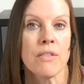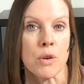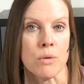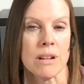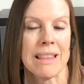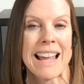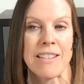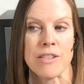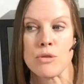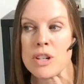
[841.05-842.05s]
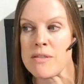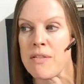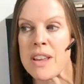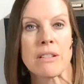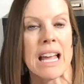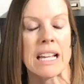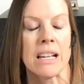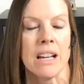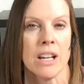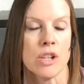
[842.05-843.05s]
mm-hmm. food. Like you just feel like
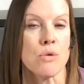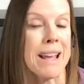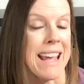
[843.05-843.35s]
you